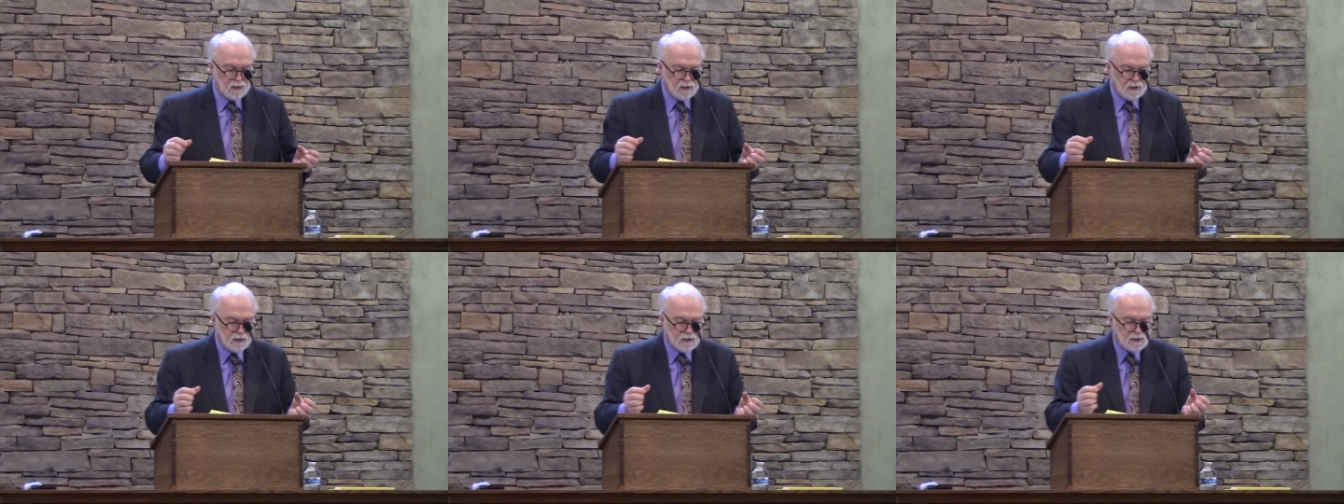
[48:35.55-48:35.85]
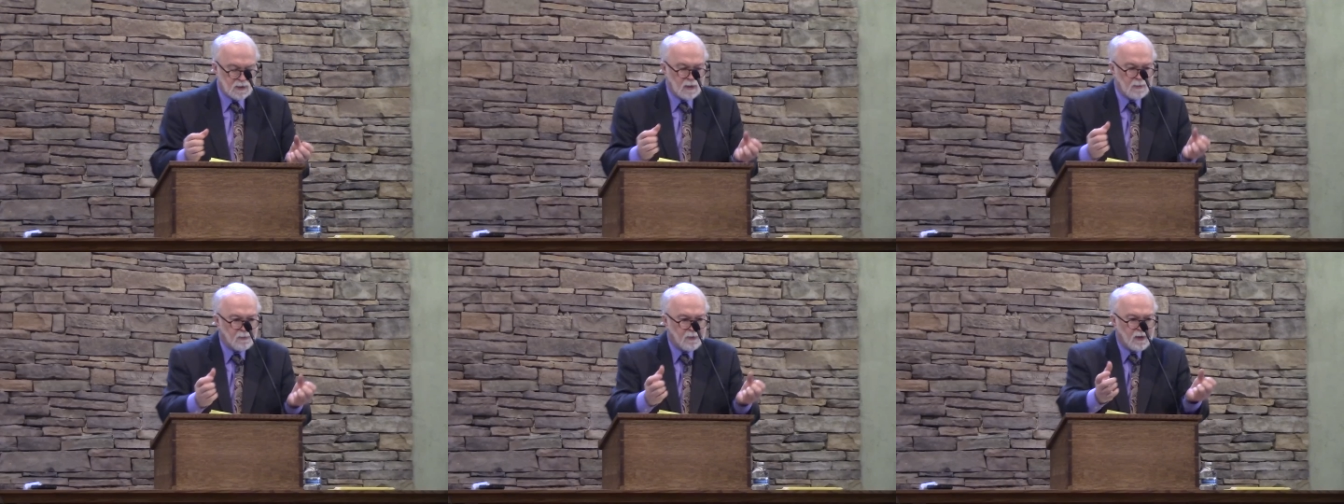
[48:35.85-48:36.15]
it
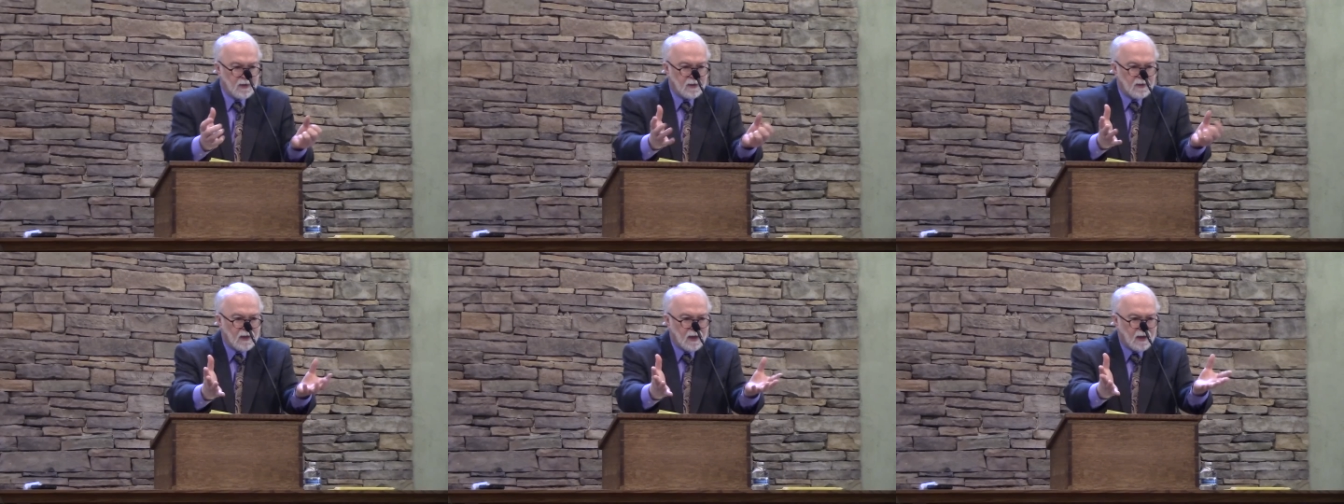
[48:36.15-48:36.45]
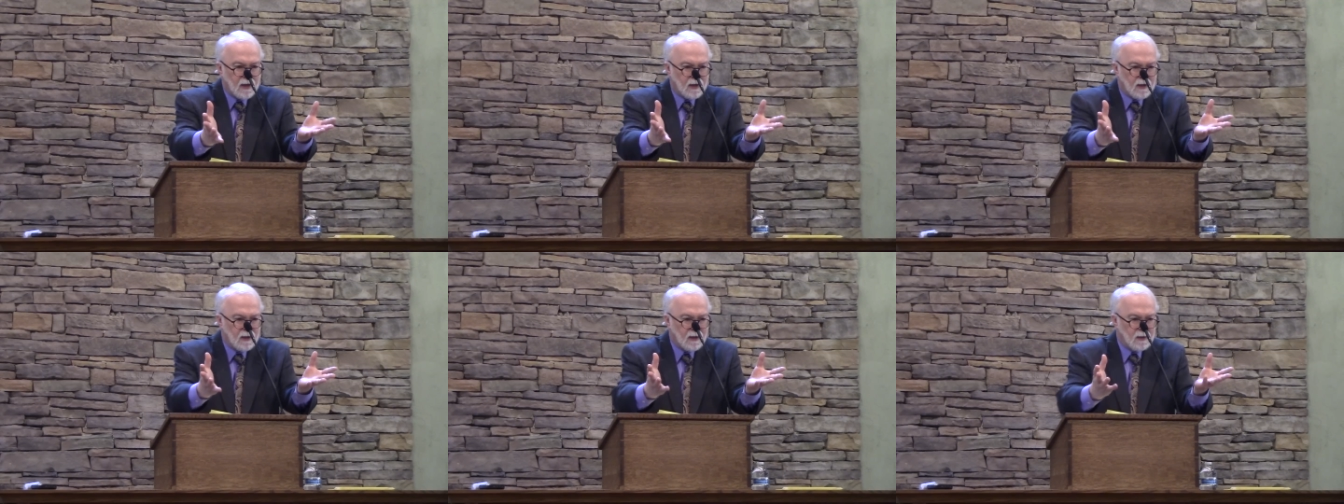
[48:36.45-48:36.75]
is something
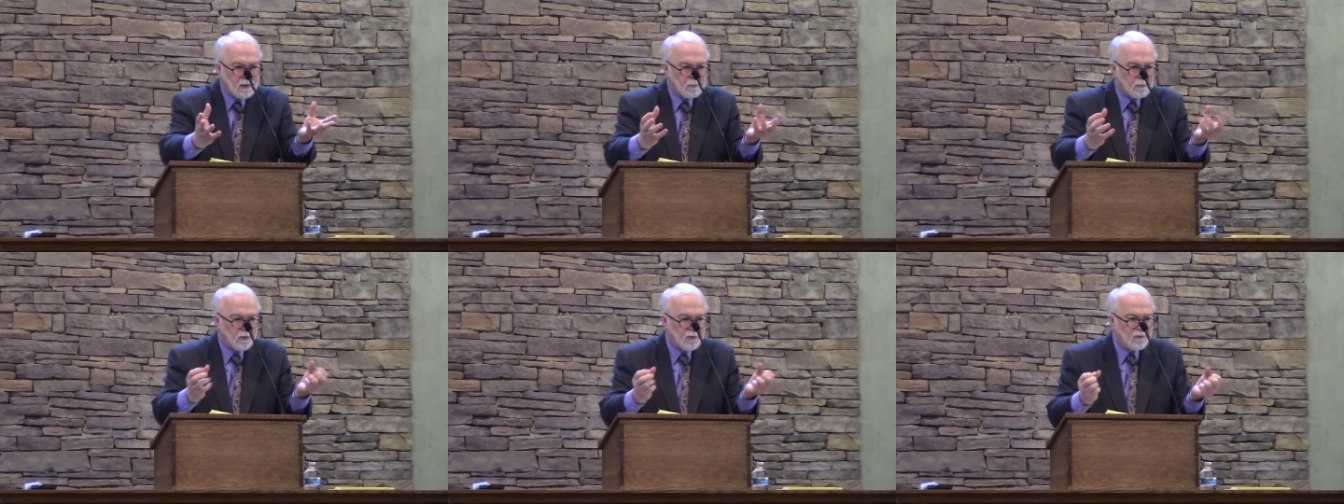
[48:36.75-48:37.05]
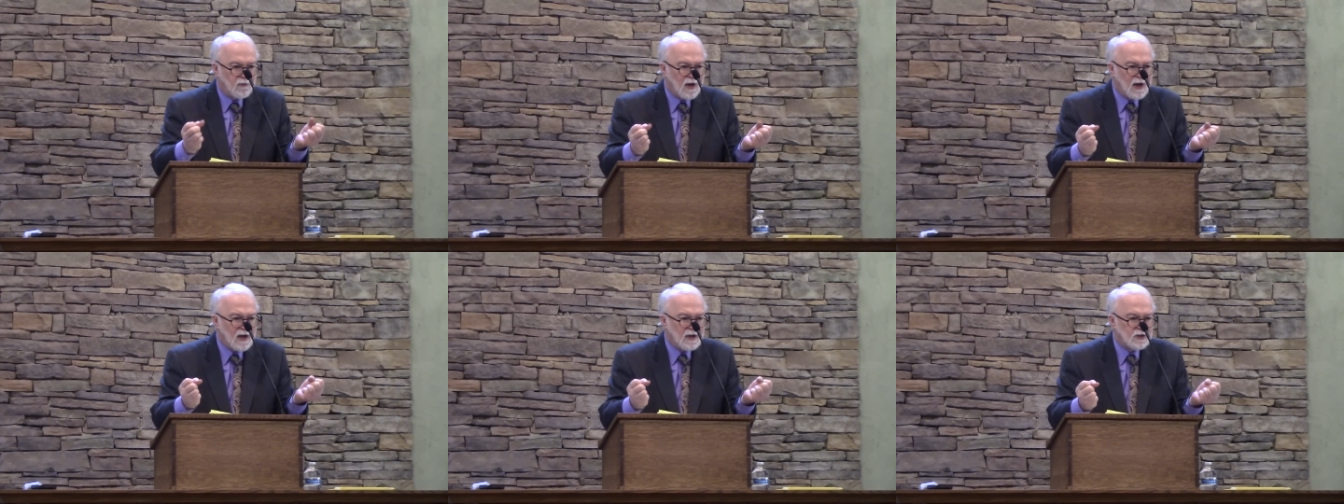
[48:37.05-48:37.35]
that
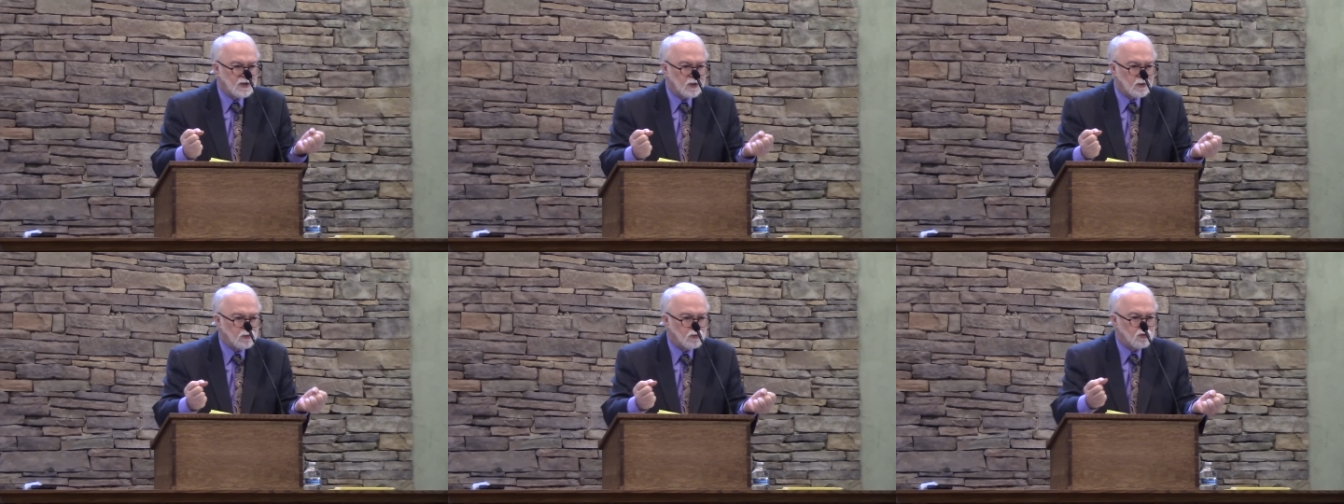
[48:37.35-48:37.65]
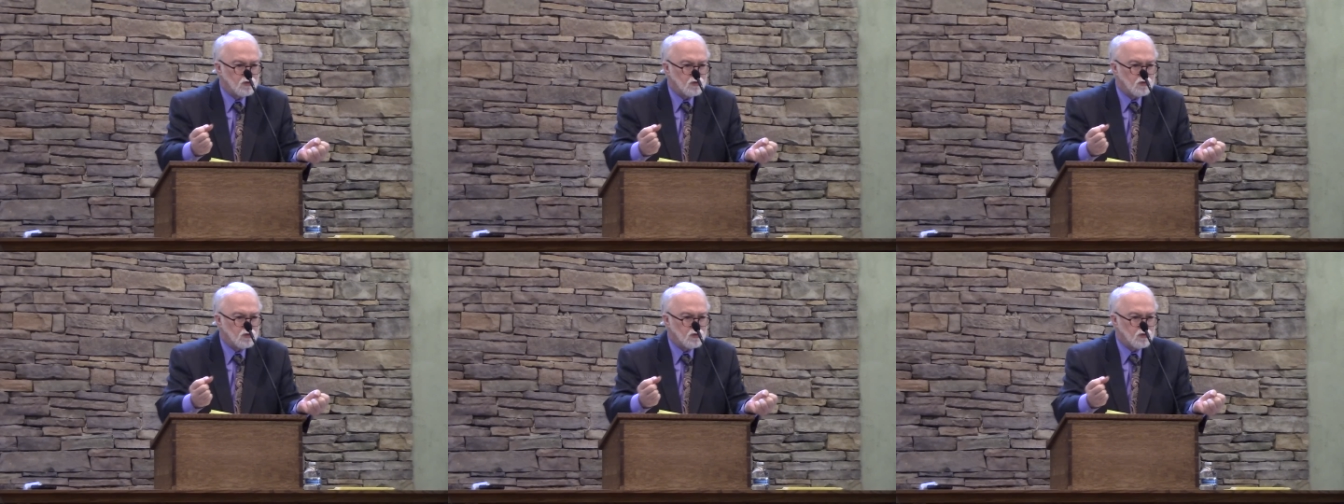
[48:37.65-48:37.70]
provides a